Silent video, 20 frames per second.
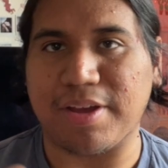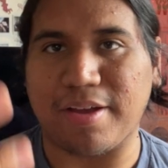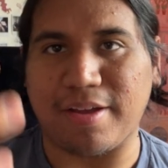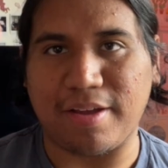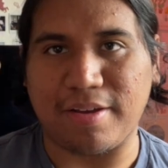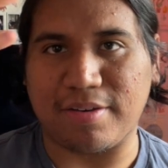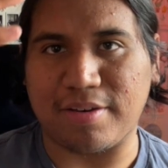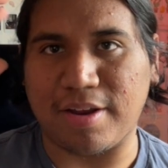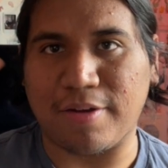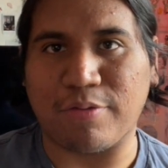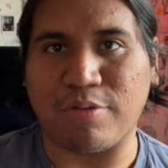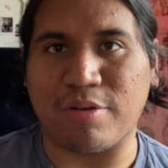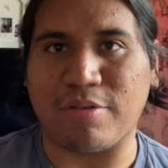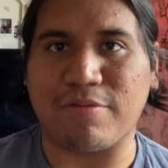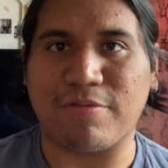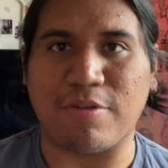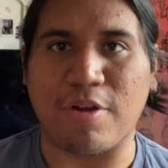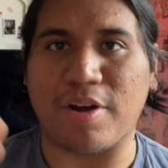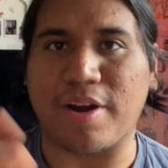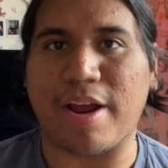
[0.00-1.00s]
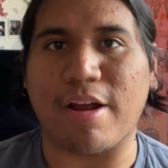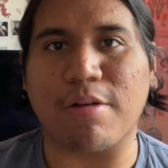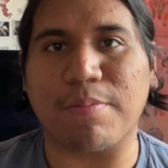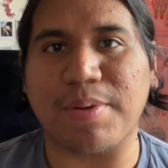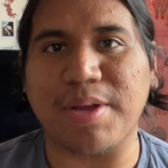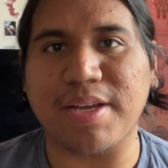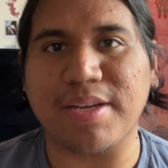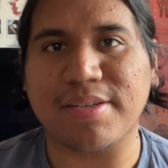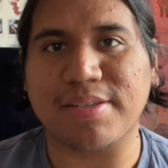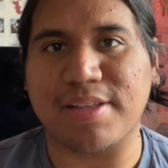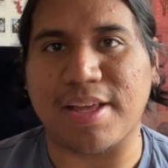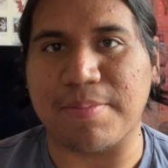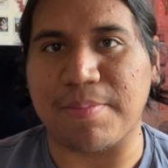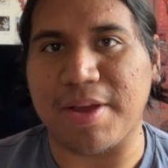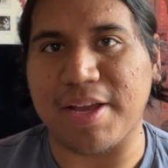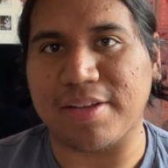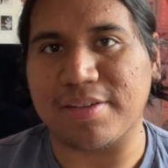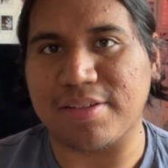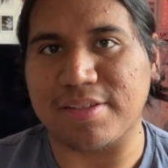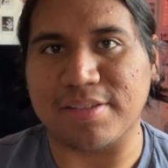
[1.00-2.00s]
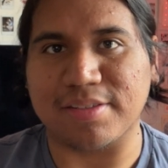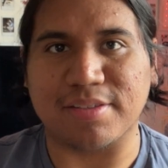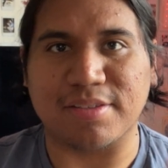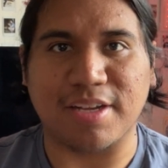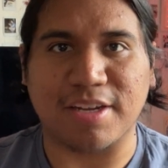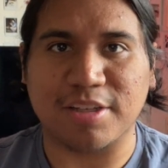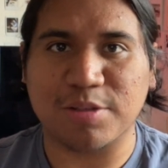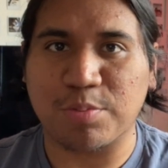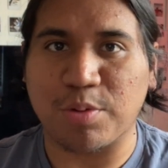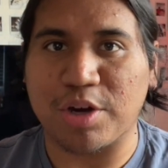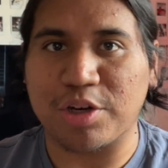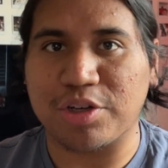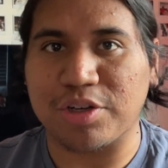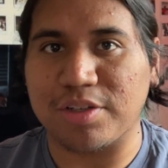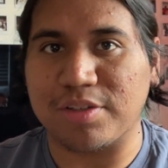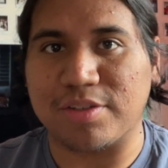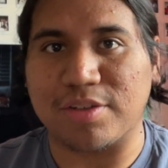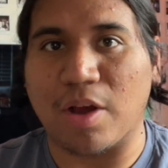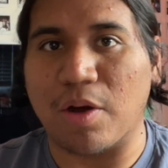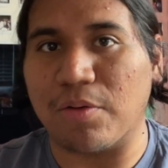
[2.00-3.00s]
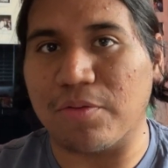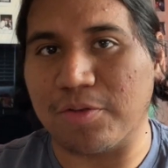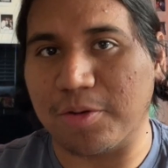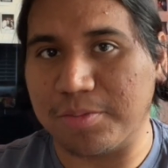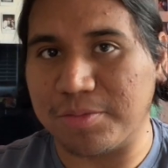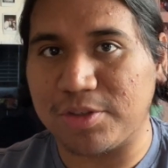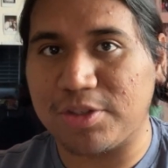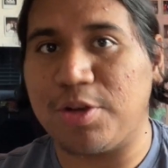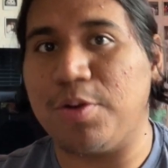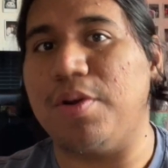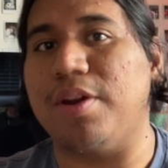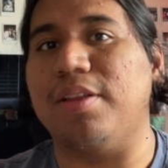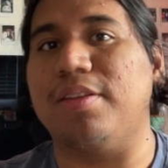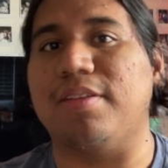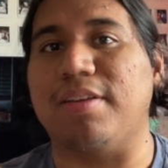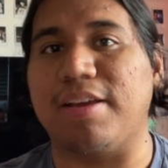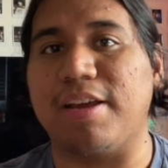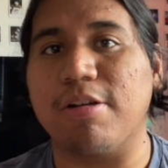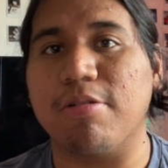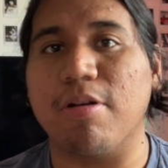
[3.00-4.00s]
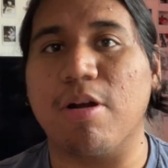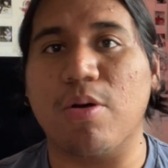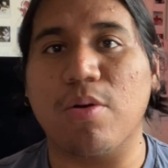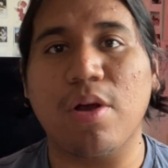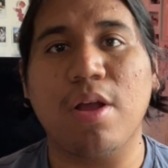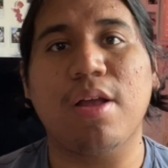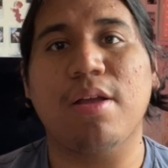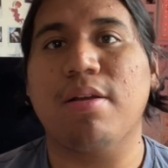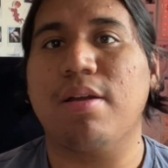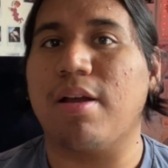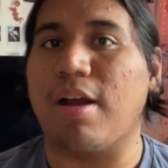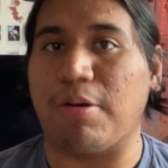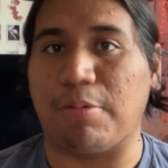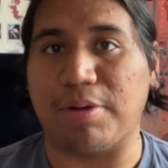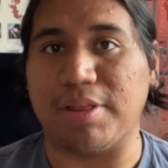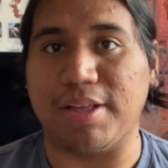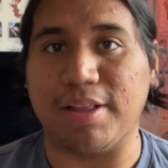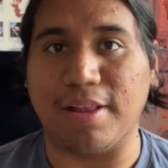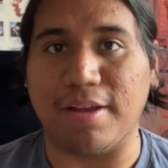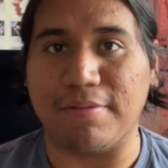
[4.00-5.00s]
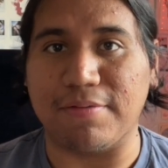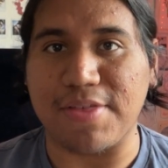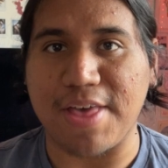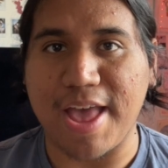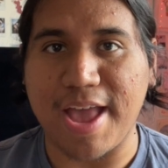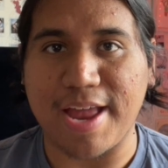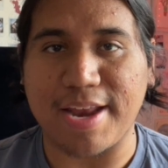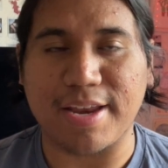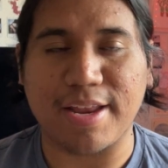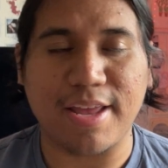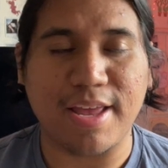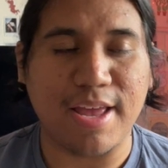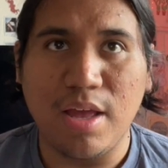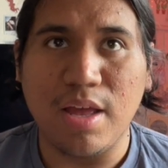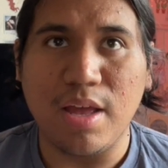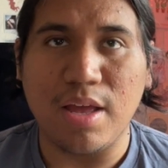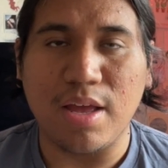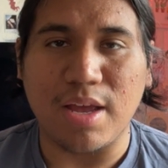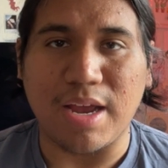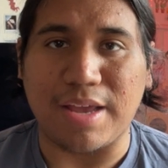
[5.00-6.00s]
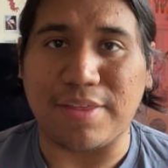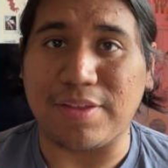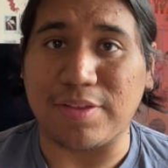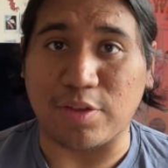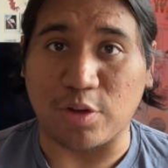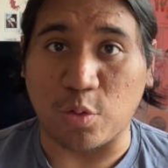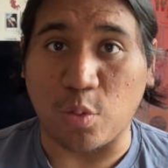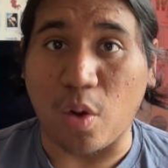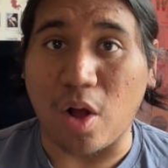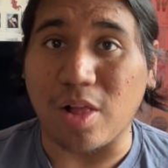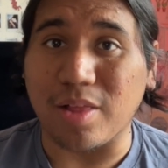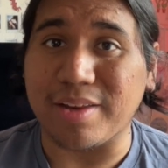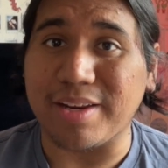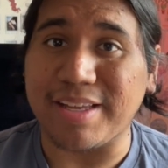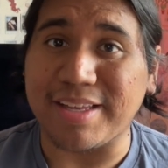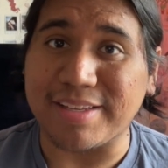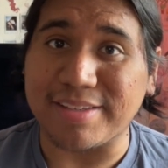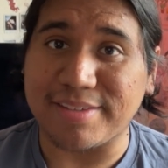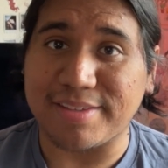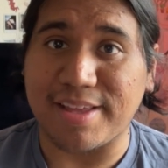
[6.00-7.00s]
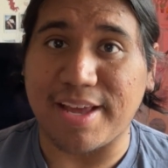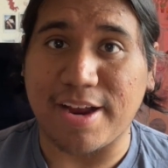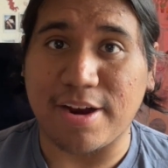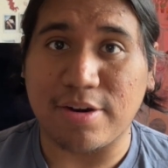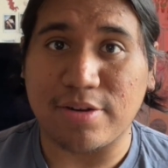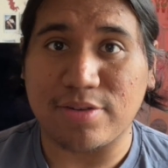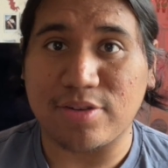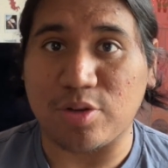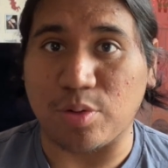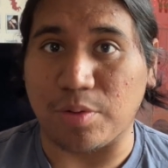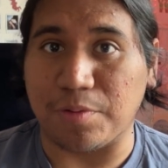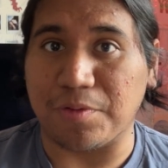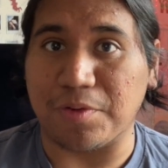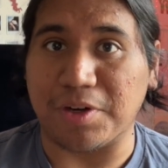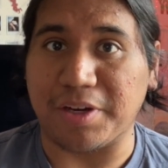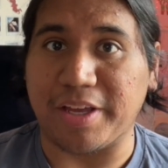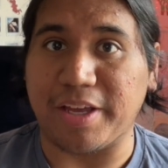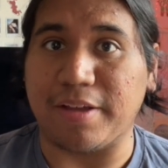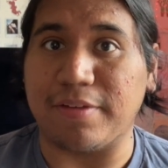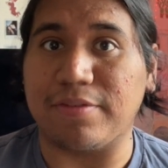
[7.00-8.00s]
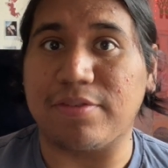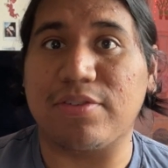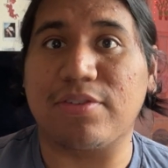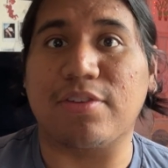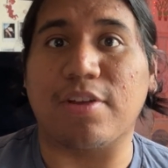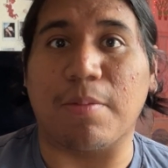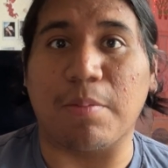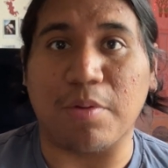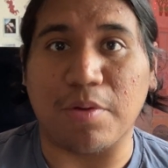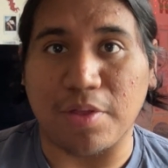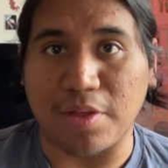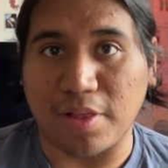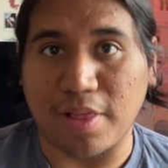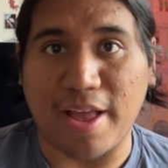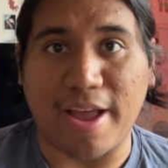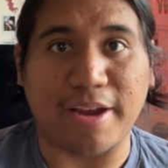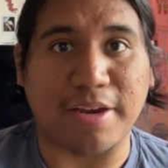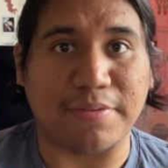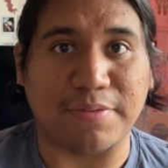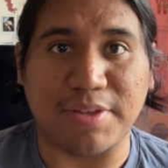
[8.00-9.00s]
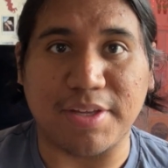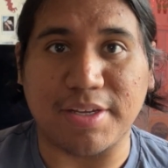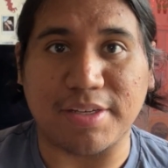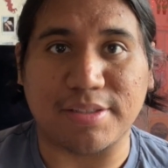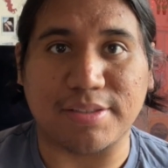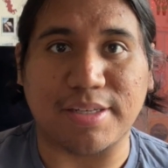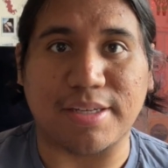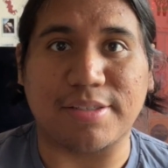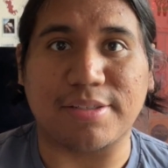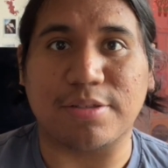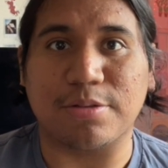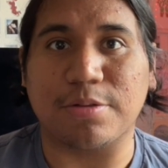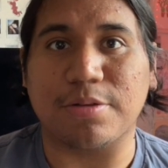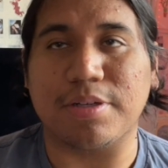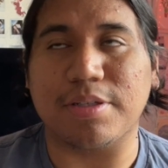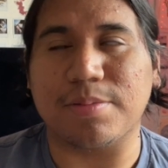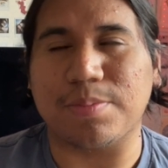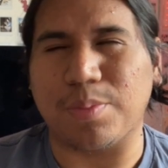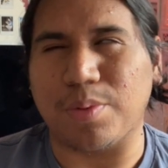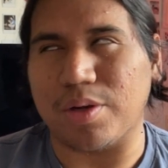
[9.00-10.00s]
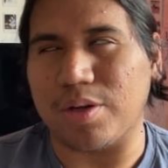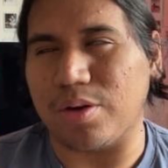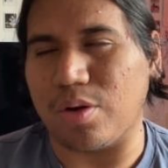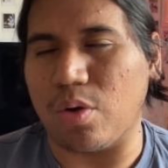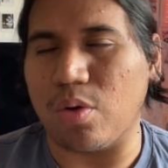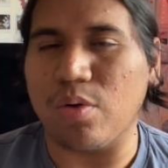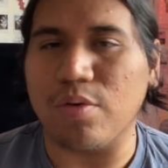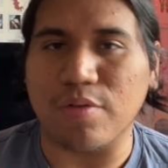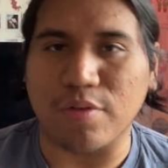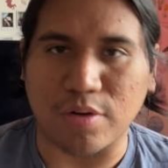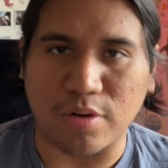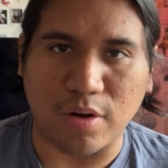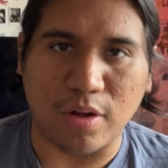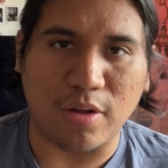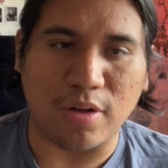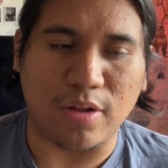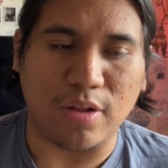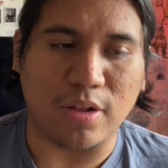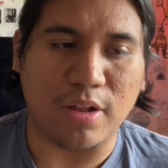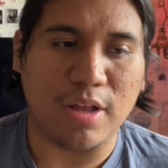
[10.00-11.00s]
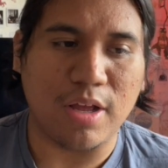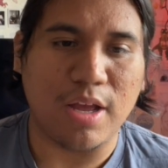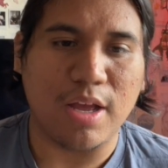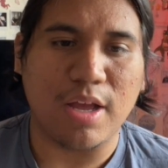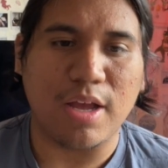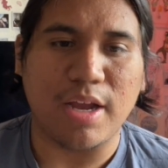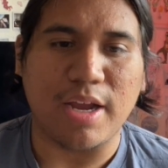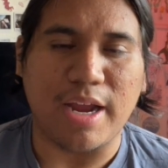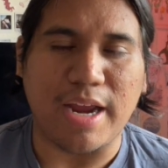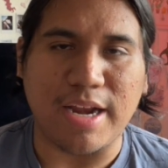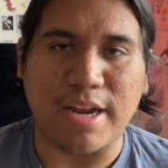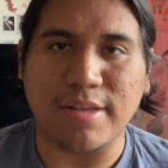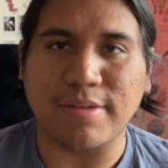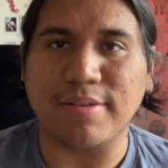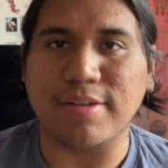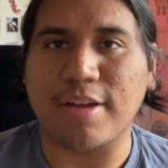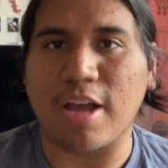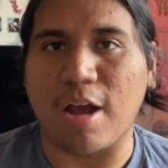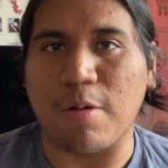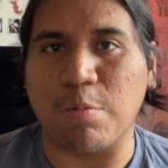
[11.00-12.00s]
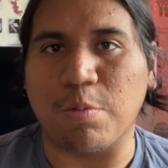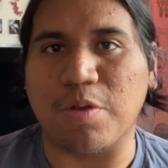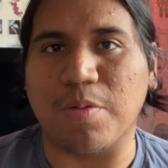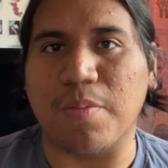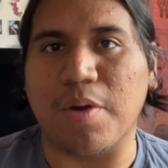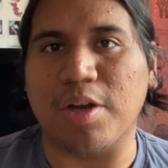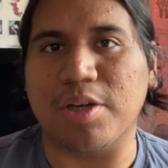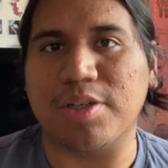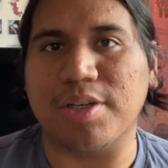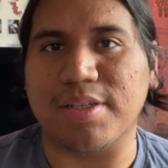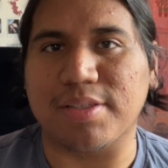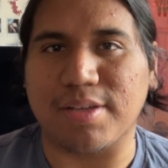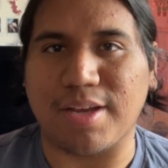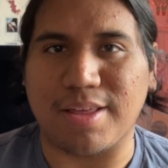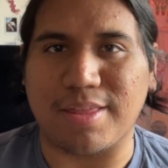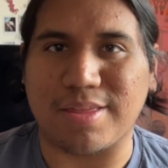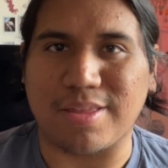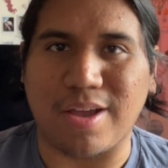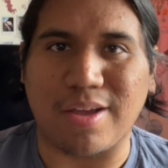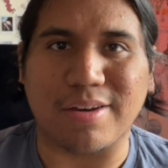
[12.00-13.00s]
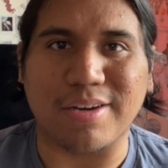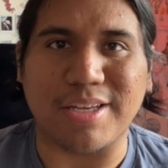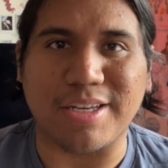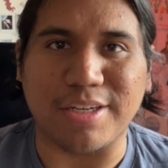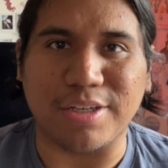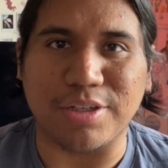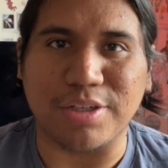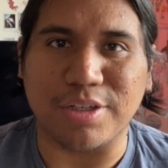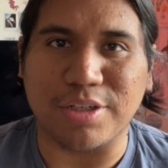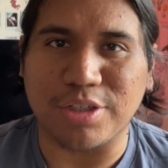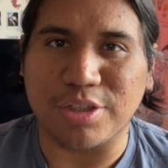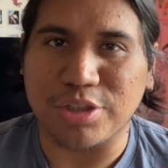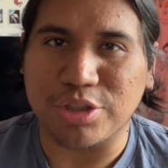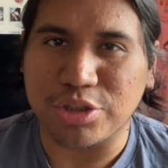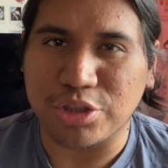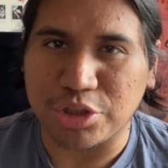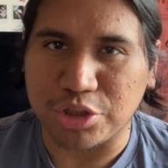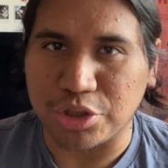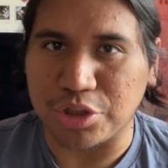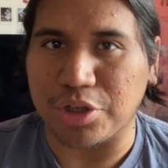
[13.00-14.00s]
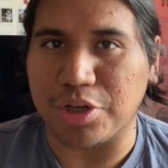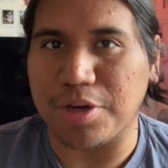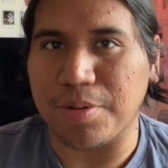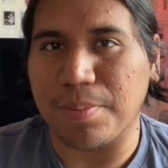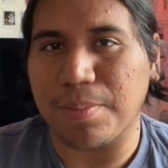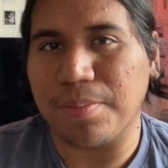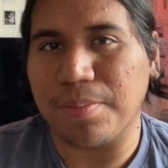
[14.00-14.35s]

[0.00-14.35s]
a different front hairpiece that makes his expressions go from student to hero, I really love that. I think the quality is there, so it forgives some of the lack of the accessories, but overall, he doesn't come with much as I thought he should.